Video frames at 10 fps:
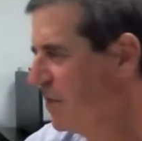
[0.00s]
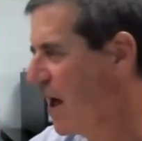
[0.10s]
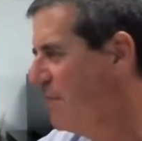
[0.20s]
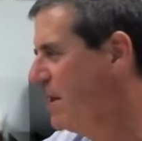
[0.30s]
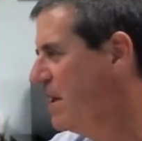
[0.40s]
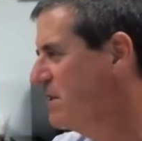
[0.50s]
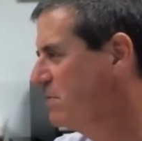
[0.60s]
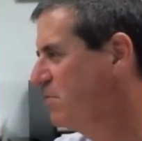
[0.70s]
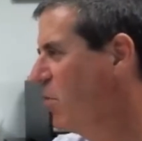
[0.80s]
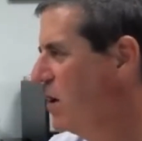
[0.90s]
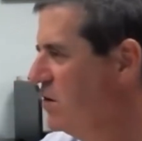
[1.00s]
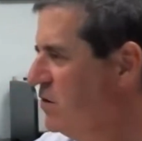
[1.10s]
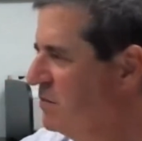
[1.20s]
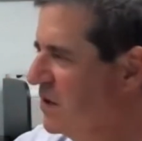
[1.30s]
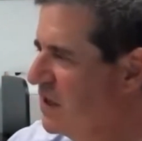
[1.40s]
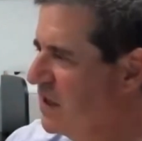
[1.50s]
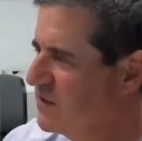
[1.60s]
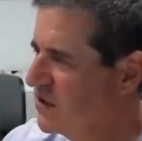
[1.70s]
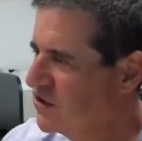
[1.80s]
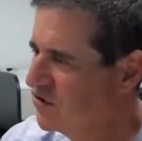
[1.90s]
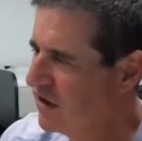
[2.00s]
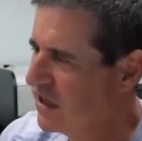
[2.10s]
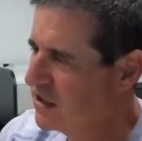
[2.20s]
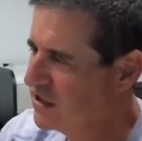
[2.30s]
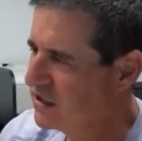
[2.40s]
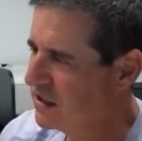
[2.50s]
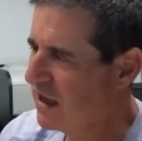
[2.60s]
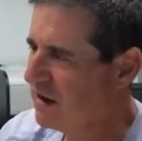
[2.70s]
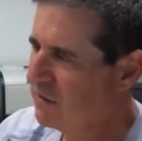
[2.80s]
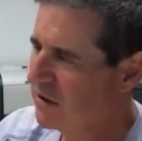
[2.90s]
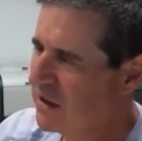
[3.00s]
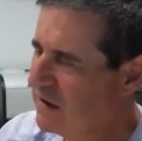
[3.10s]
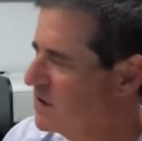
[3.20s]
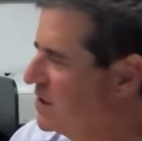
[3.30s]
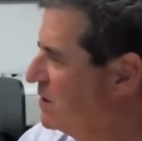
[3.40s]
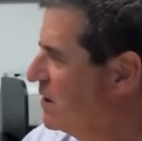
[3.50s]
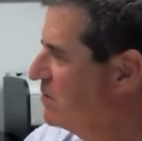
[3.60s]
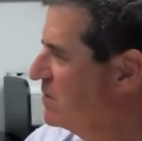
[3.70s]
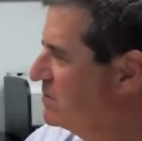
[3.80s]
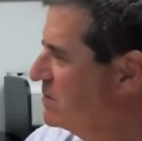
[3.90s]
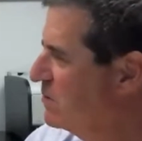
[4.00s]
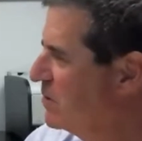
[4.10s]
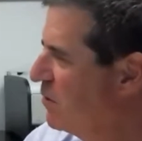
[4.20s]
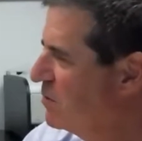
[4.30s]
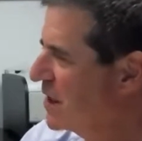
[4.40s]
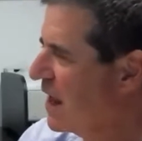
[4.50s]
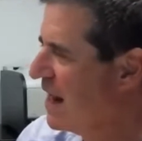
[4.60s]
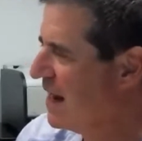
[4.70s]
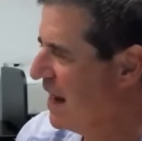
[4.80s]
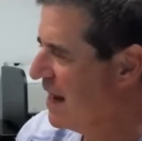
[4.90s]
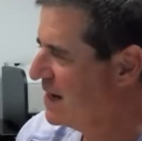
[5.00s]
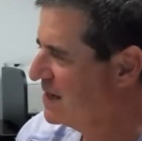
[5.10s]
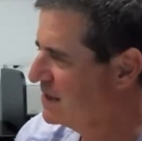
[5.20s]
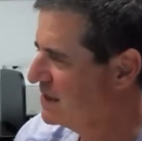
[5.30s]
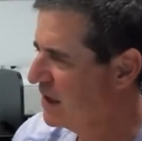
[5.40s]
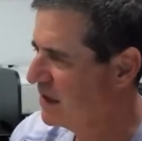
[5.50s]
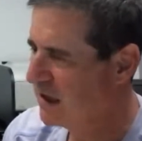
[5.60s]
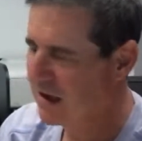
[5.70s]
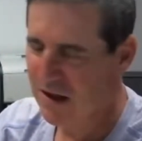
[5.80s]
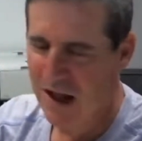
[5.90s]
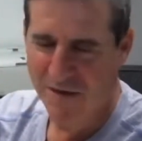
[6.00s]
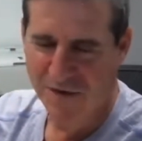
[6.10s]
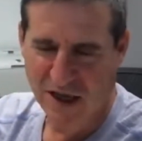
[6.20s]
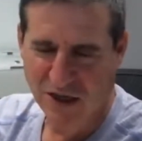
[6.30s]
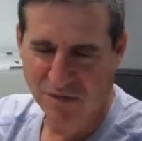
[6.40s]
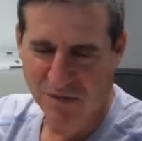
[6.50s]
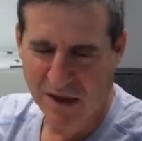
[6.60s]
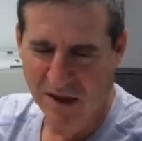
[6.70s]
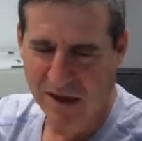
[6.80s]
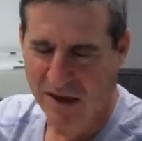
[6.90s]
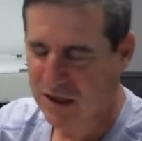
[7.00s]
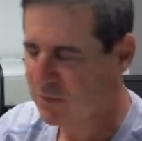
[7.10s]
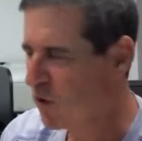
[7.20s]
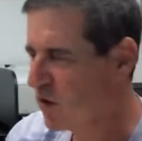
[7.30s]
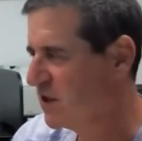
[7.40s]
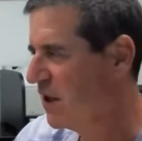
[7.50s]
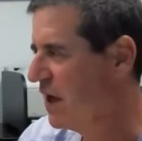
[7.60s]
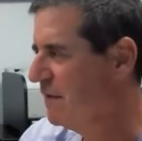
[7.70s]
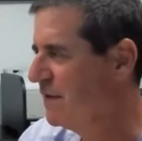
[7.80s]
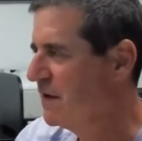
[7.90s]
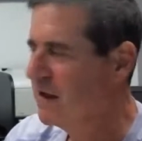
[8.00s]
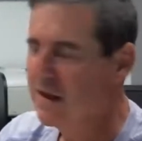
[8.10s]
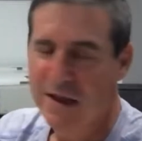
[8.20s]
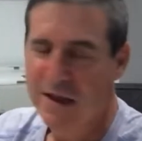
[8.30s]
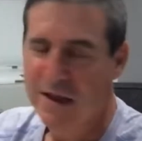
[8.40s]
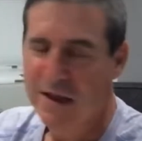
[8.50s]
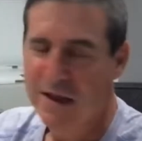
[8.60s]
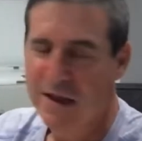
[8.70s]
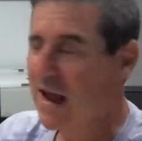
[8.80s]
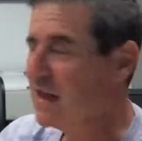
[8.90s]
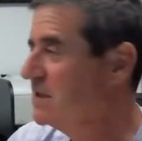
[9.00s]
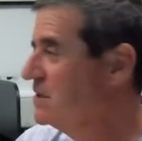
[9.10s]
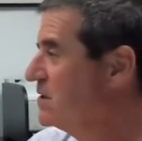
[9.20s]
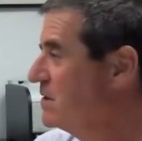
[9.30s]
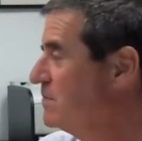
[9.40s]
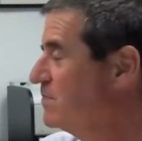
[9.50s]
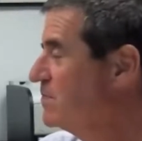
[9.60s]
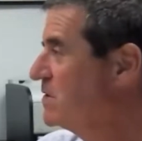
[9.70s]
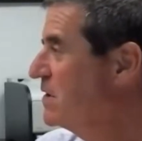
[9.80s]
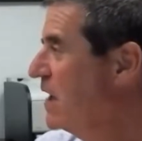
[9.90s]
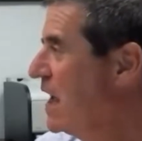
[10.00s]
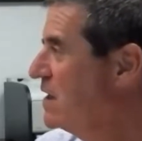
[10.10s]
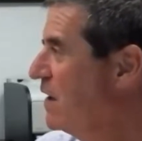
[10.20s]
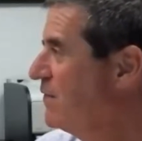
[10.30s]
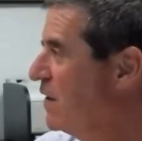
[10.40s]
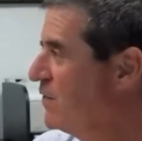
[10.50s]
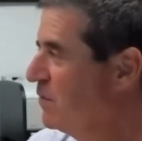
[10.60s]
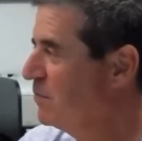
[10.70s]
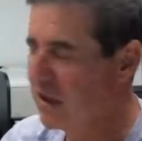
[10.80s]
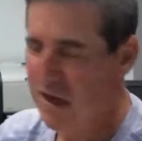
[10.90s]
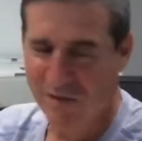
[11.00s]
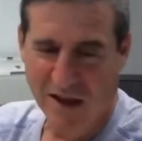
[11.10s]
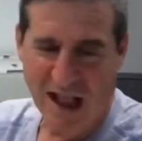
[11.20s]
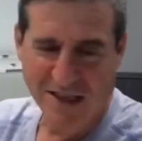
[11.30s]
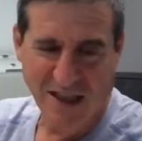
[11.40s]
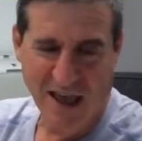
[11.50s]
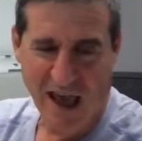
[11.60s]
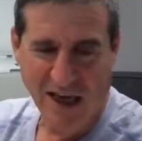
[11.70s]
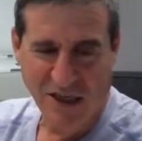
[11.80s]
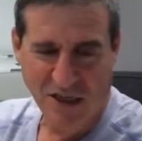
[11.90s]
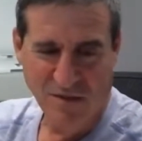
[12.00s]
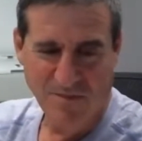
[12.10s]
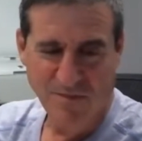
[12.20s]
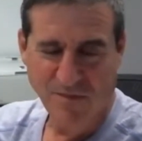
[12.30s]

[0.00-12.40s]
Bobby is one who believes in streaks and believes that you know the, go with the hot hand in, in, in a lot of things in, in, sports and life, and and and if, if you believe that that's the case,